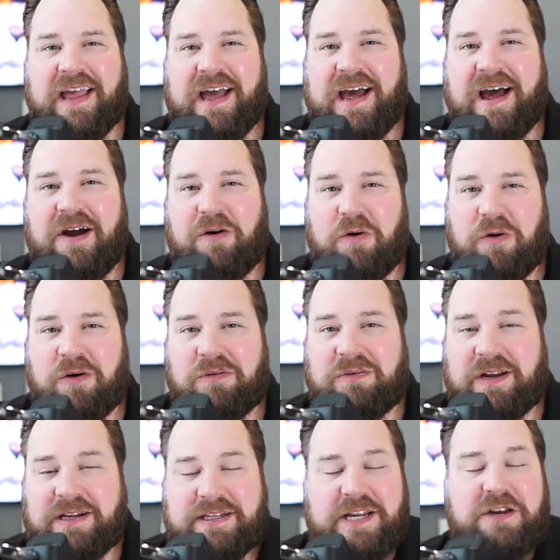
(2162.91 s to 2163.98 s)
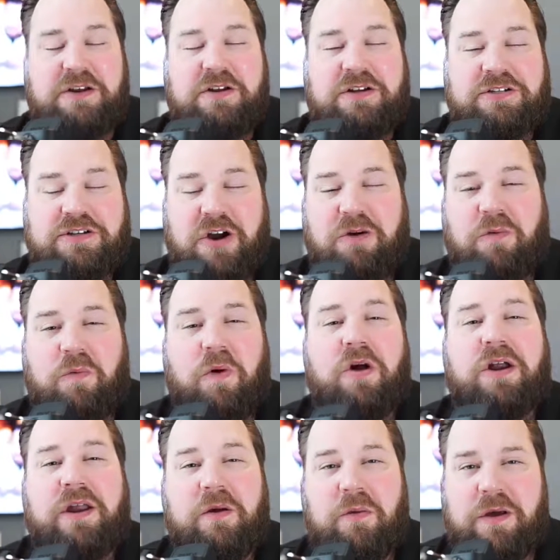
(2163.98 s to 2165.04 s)
or continue to start
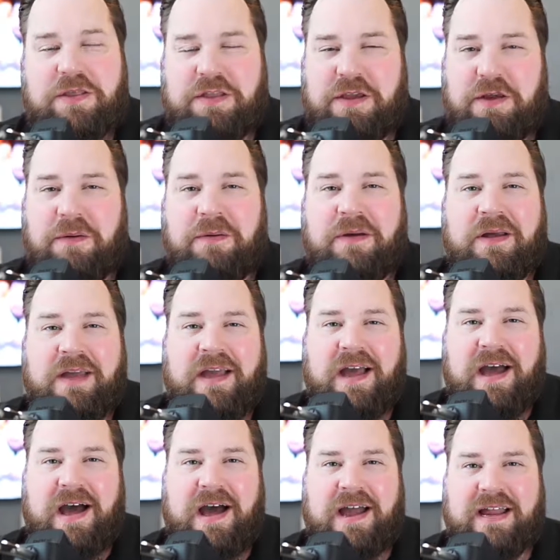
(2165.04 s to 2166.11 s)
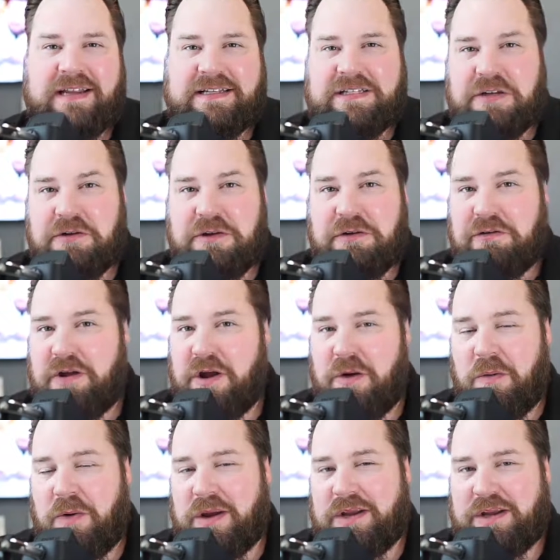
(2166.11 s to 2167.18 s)
working with you until you know
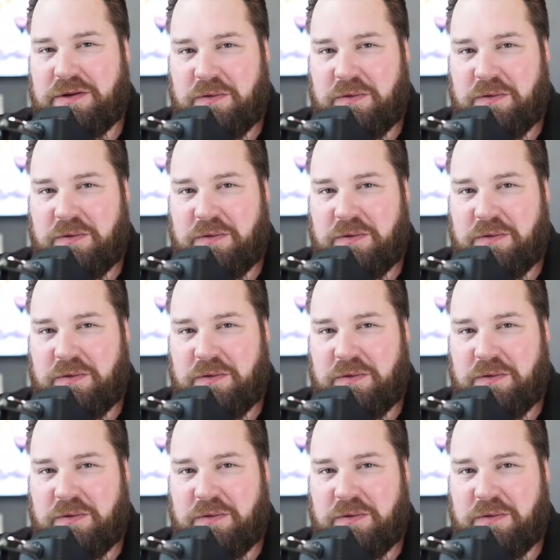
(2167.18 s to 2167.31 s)
what